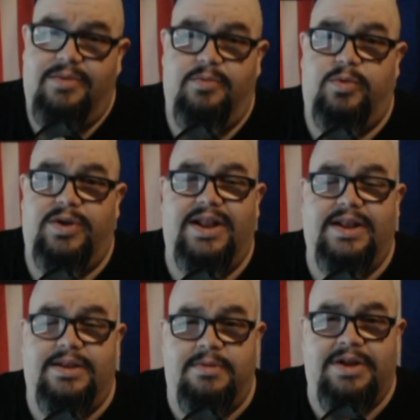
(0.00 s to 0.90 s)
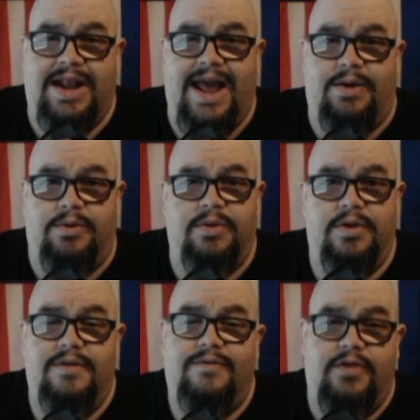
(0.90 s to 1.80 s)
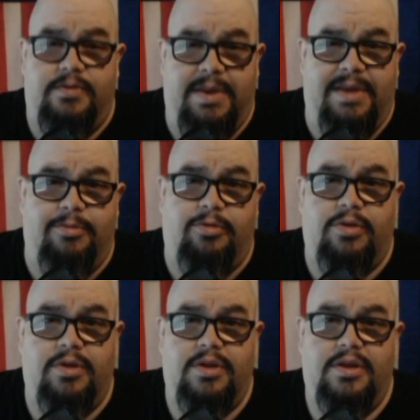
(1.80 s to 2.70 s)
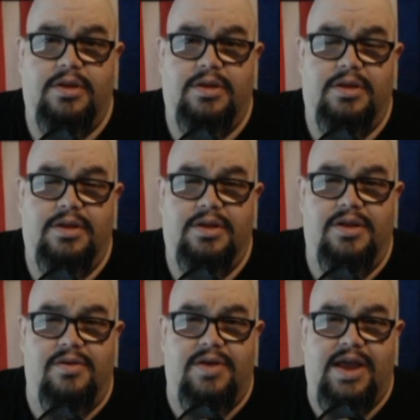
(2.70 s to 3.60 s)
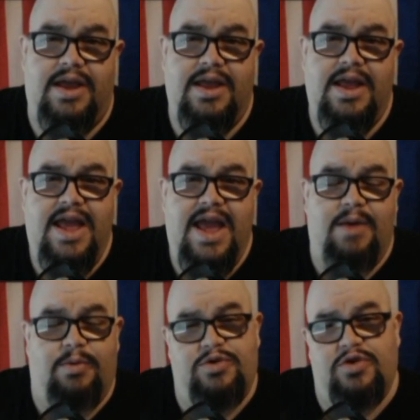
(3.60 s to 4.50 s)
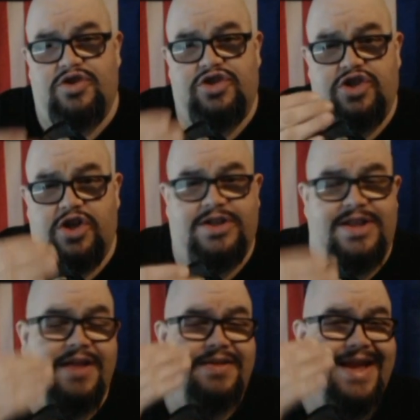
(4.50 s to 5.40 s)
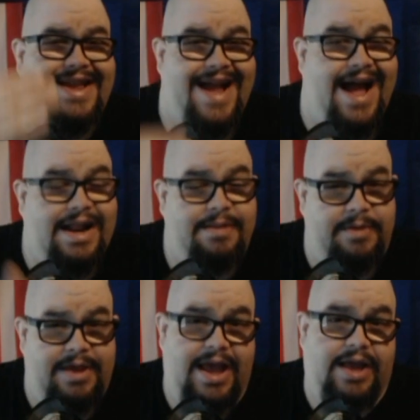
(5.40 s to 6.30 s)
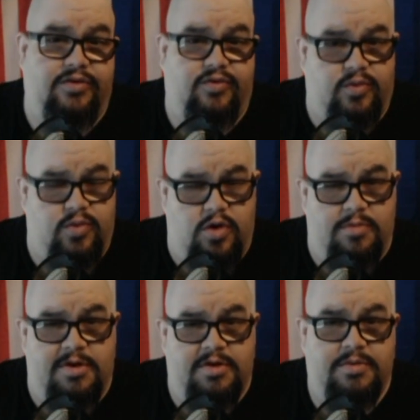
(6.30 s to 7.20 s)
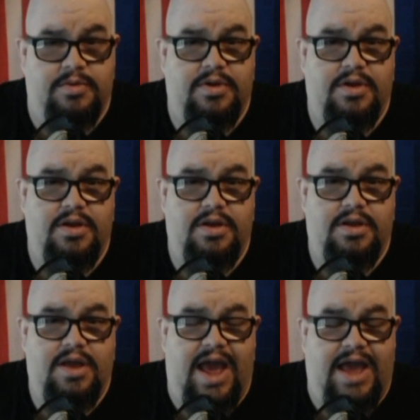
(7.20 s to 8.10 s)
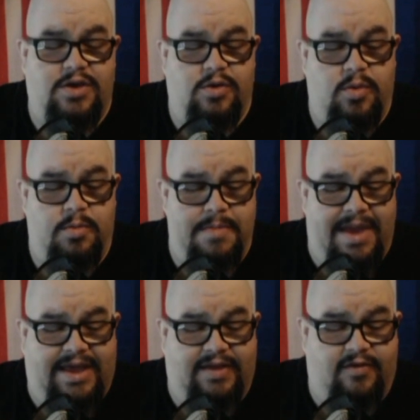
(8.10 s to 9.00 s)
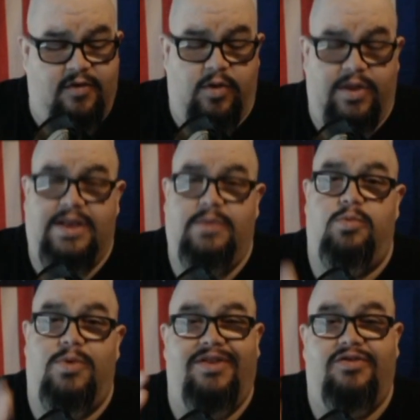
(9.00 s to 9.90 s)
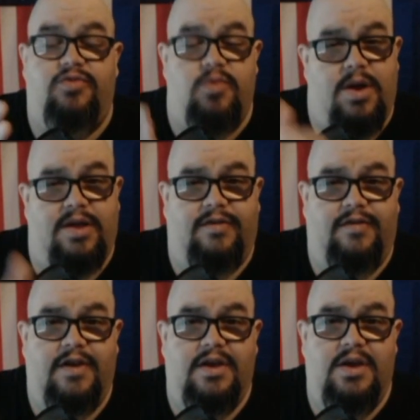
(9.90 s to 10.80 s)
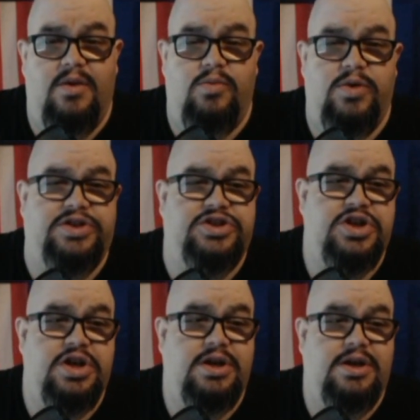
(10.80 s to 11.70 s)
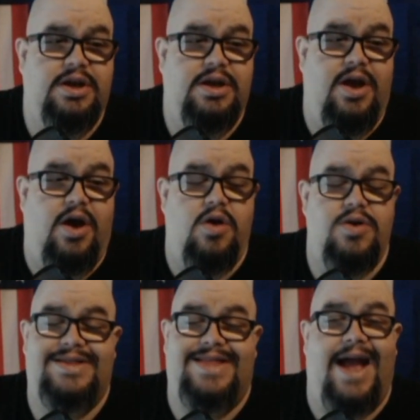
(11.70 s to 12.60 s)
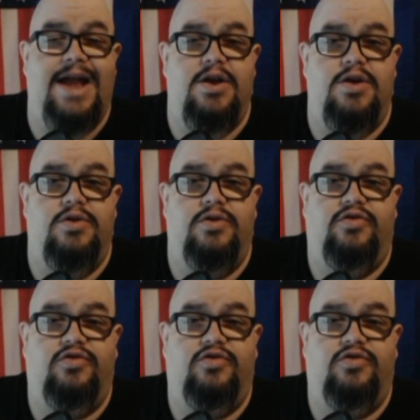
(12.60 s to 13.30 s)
we need the money now for the people. Okay? And when you shut down the economy, Andrew Cuomo, and you make it so that restaurants, which are in dire